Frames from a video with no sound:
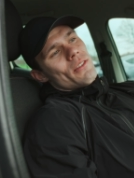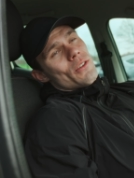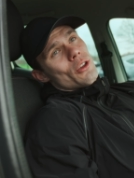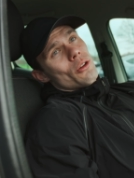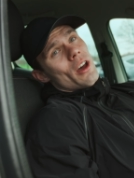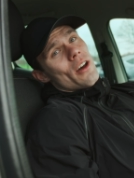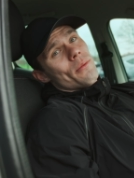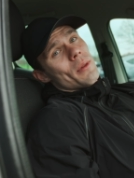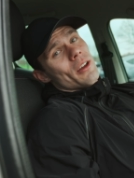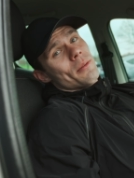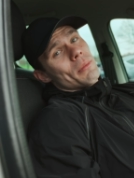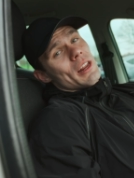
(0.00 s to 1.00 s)
If you don't have
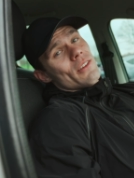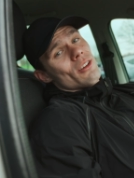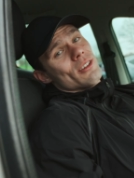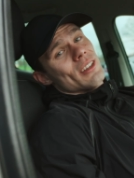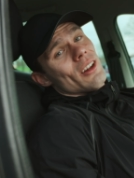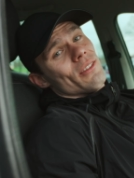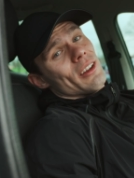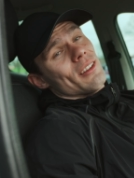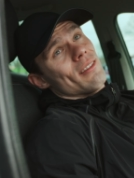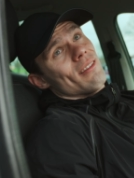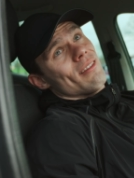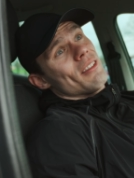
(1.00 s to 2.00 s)
like belief in yourself, like
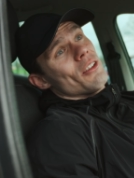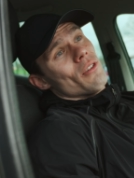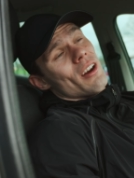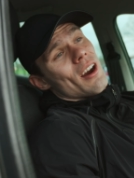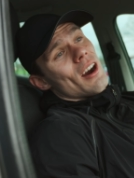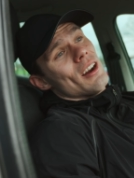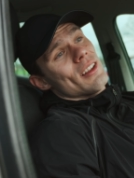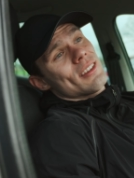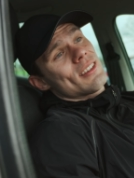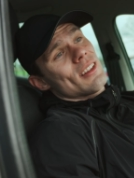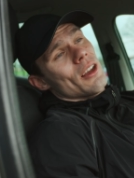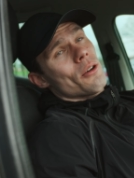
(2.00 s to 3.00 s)

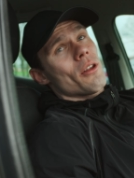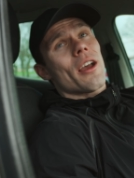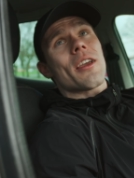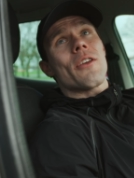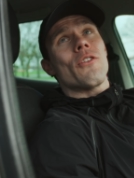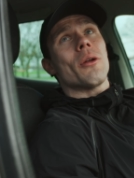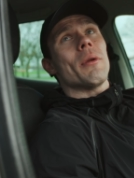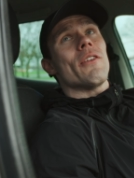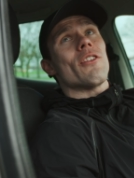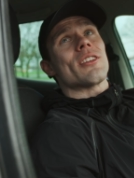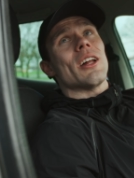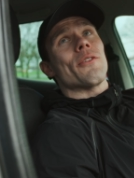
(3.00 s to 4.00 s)
regardless, like like if you don't believe
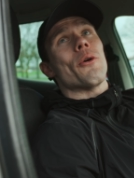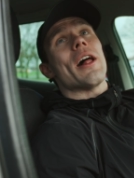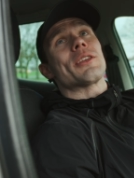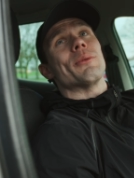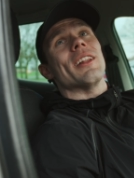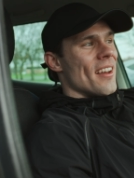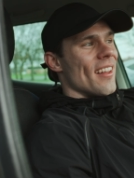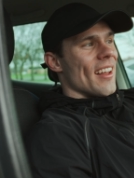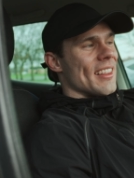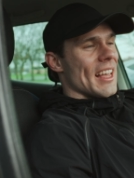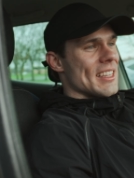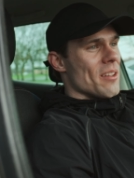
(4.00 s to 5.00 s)
in yourself, who else will? Like,
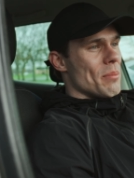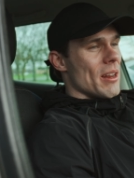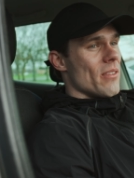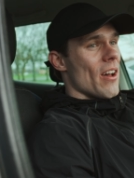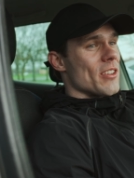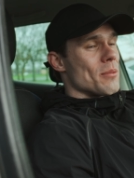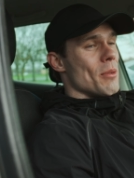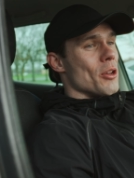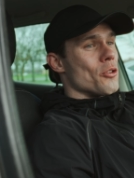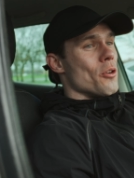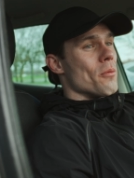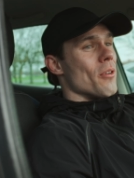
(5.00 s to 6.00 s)
like that self-belief has to be
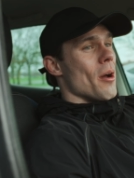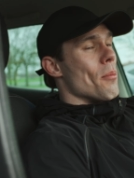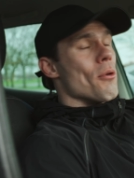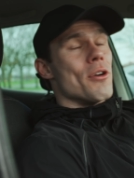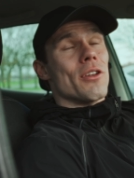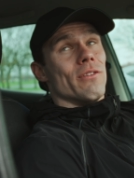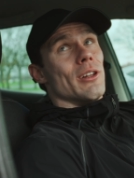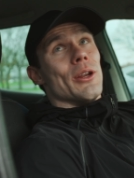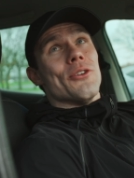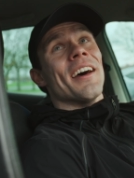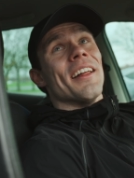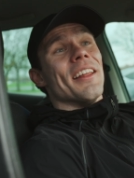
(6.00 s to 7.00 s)
to a point of
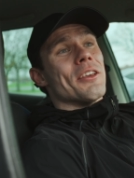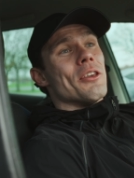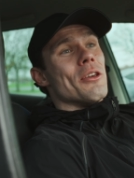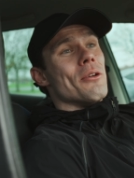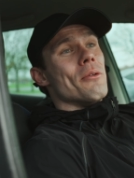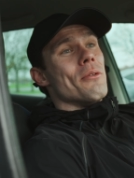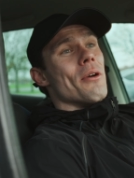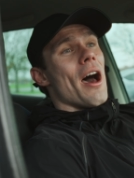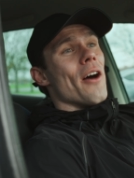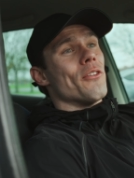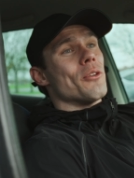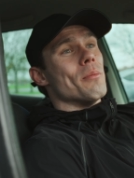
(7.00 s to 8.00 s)
delusion. Like you
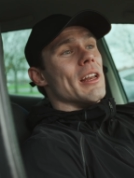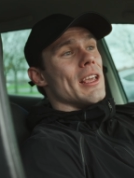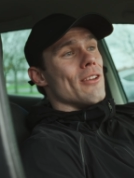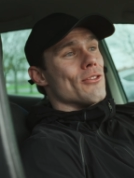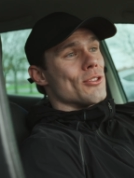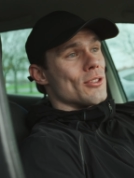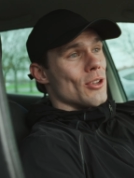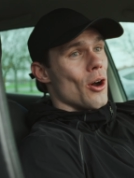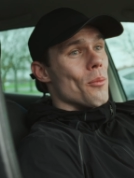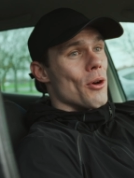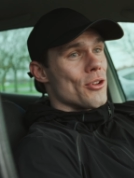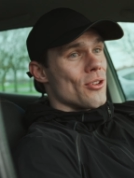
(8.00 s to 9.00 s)
have to believe
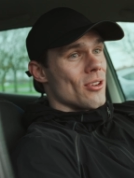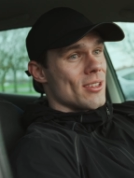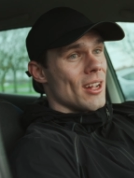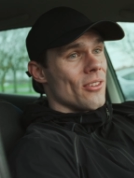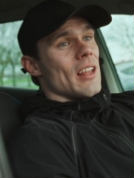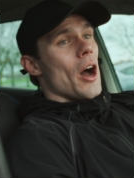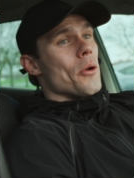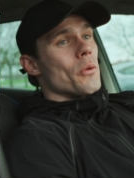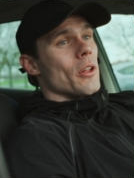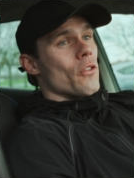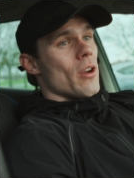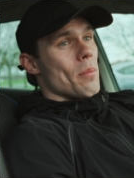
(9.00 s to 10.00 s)
so much in yourself, doubt
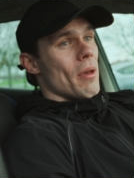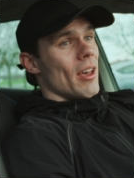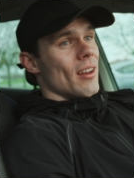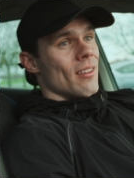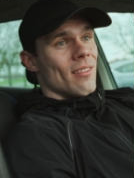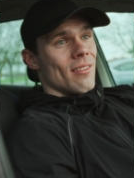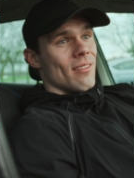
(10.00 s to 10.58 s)
will creep in.